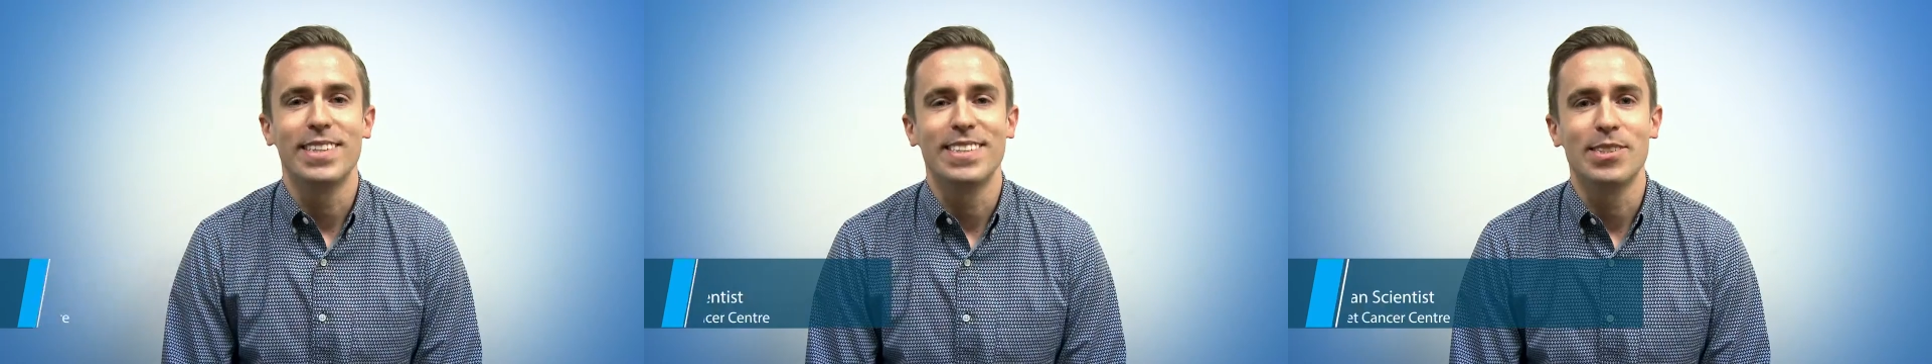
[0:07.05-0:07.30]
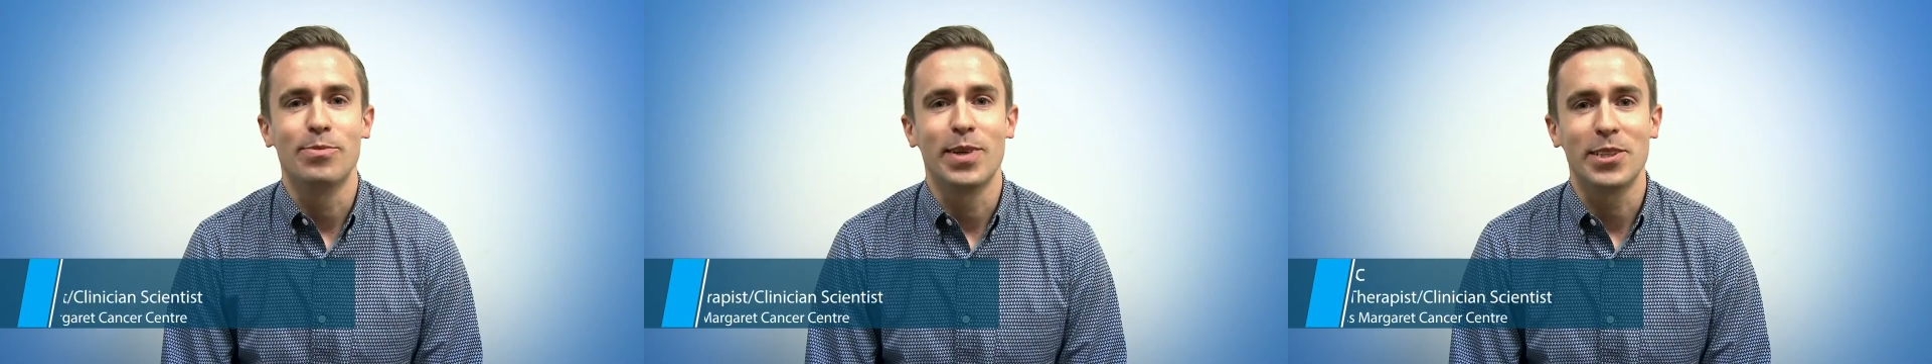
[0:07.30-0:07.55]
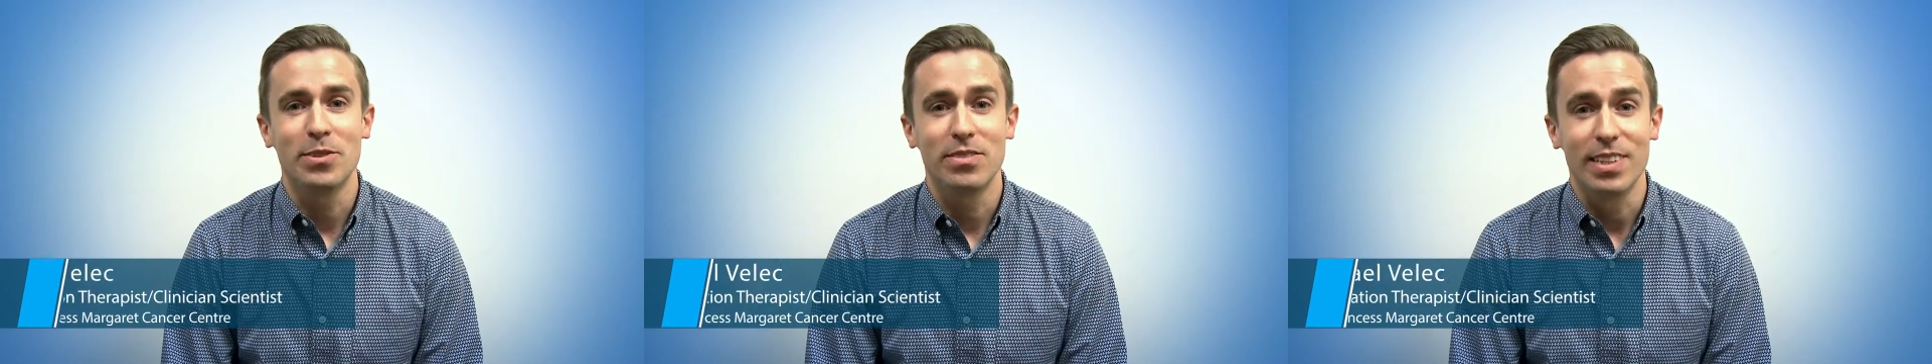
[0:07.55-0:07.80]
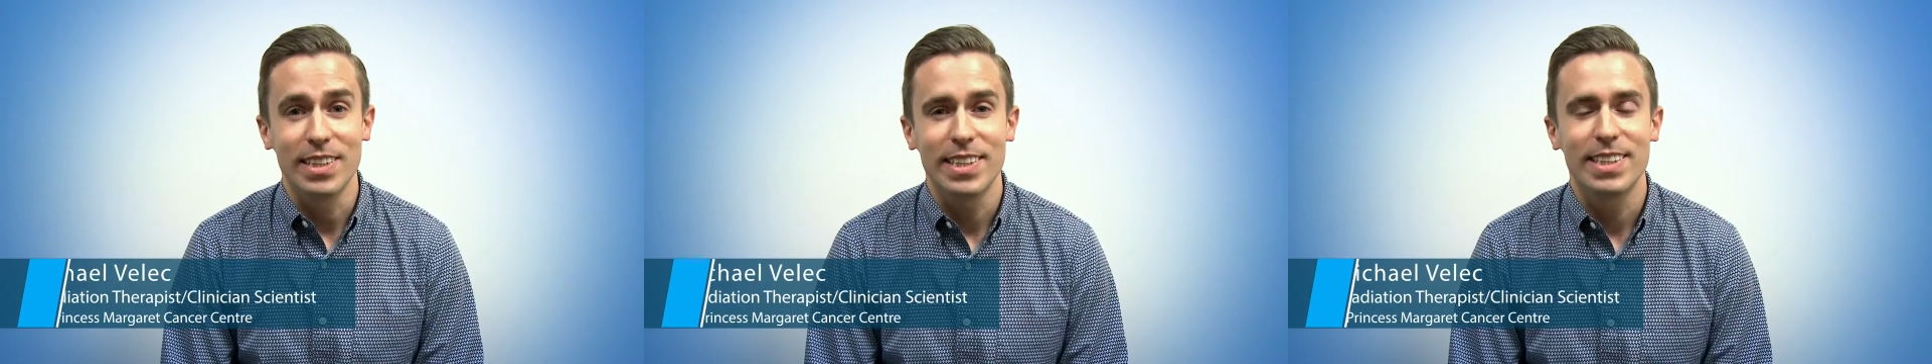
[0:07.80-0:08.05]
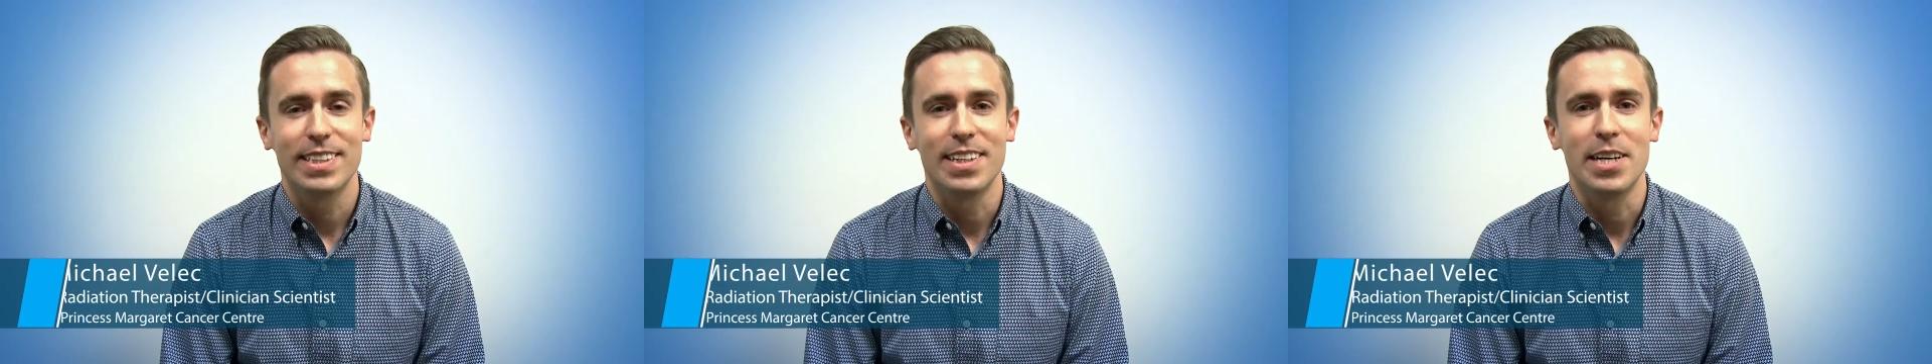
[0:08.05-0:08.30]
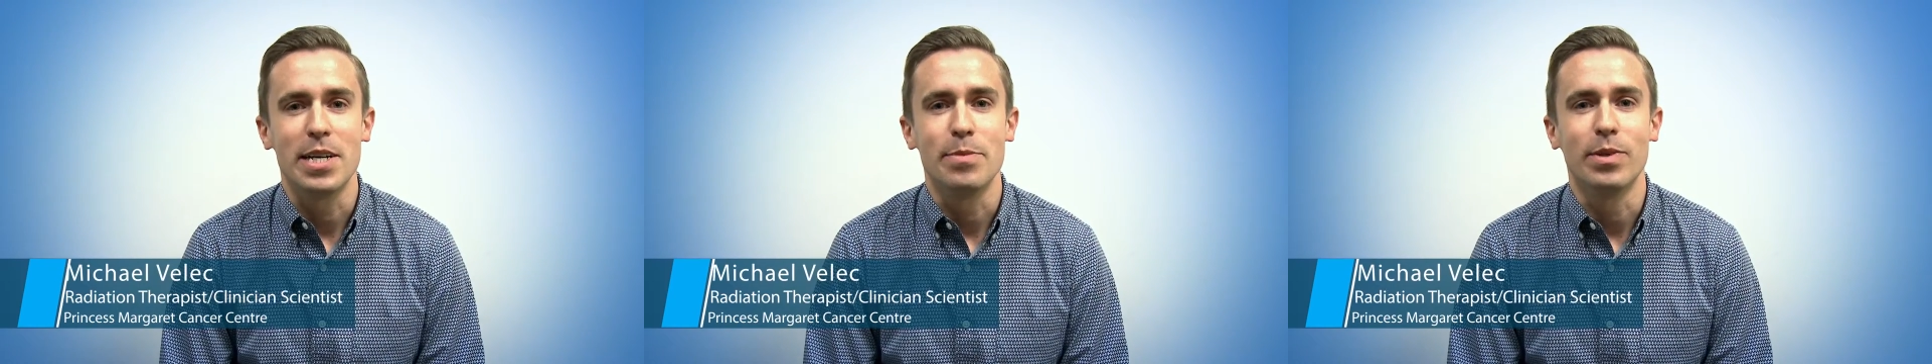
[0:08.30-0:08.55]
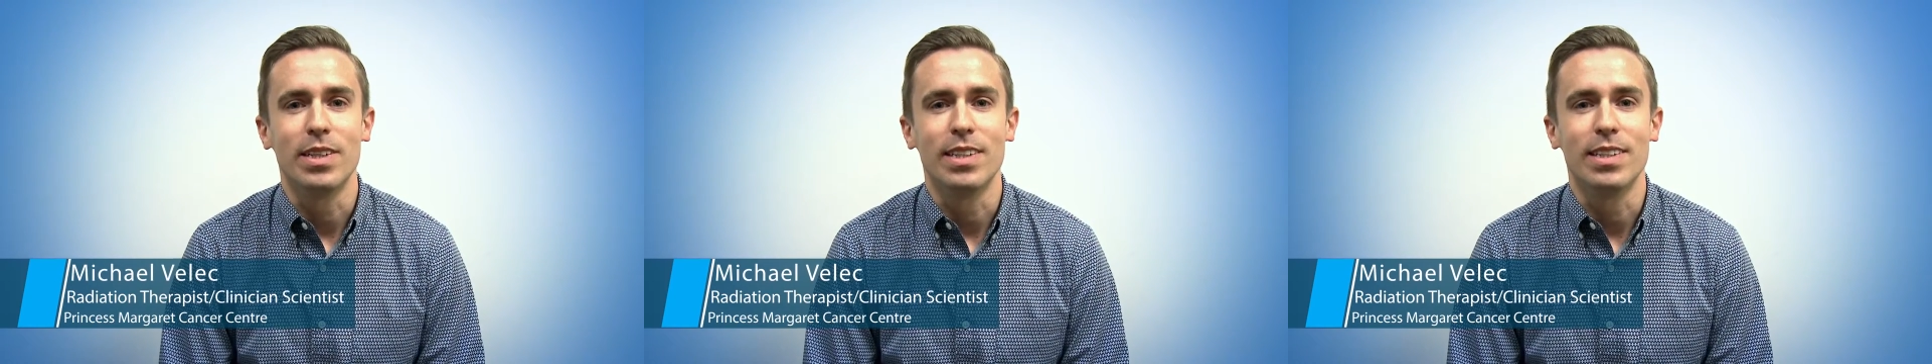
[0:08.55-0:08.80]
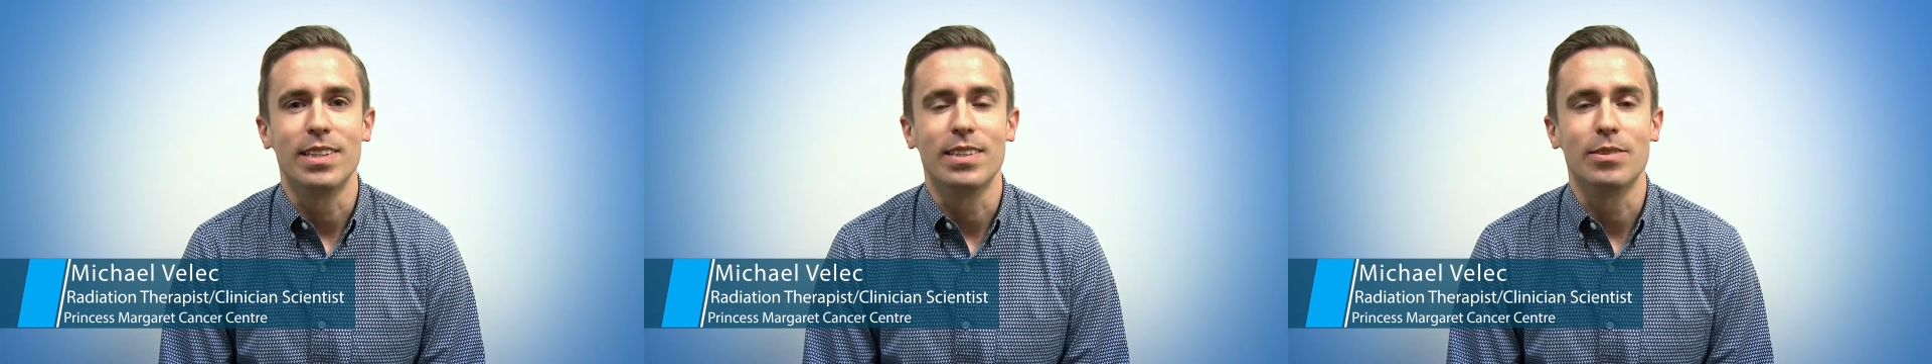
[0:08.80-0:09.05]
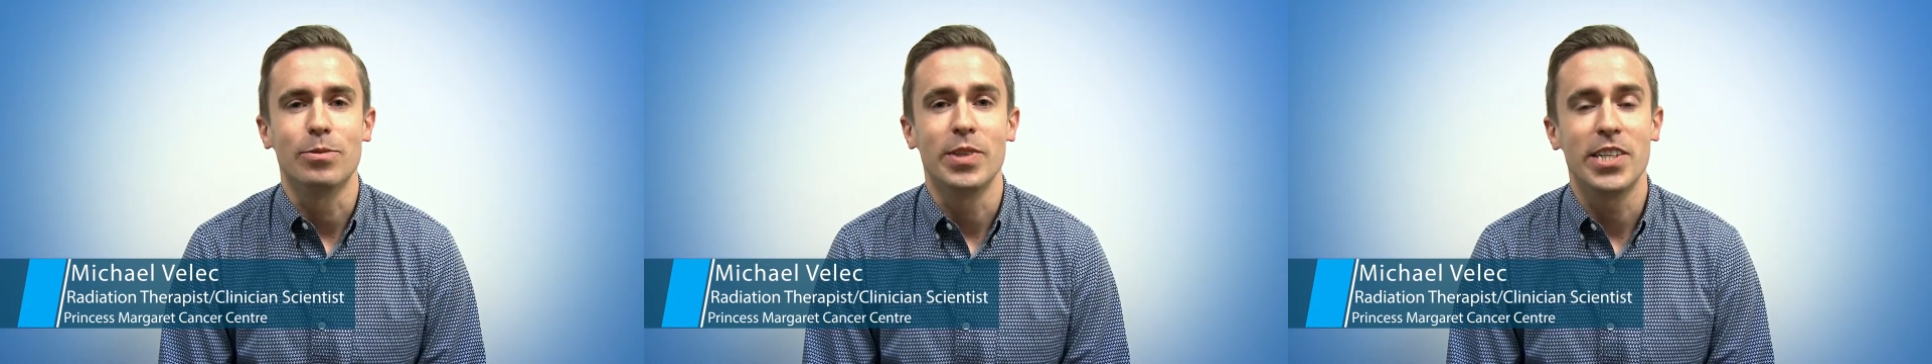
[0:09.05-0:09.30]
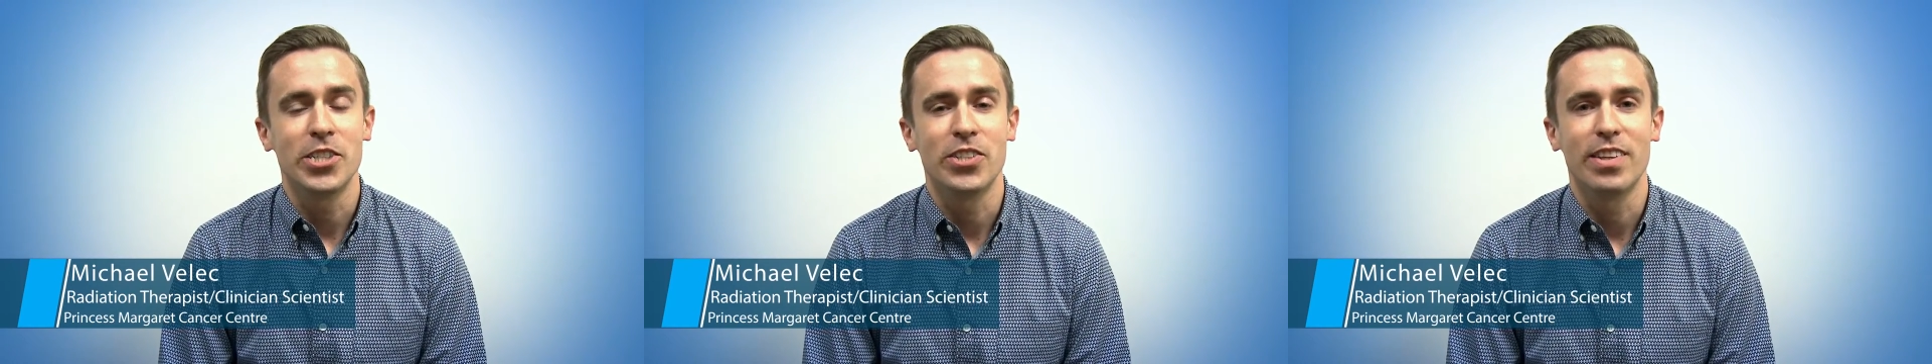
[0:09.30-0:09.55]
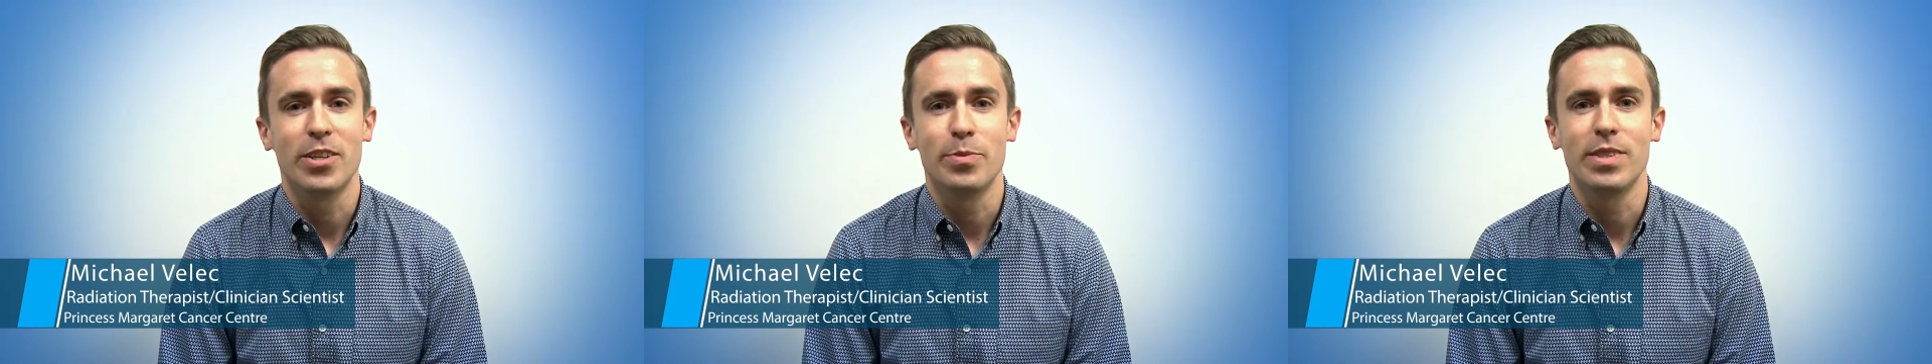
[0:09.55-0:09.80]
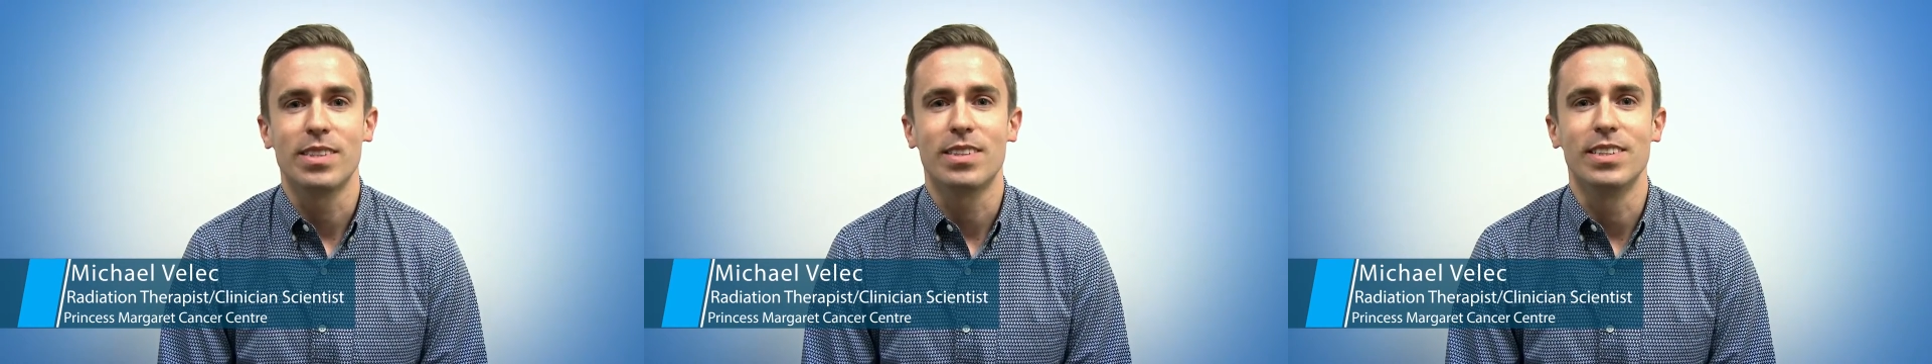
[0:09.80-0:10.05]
is Michael Velik. I'm a radiation therapist,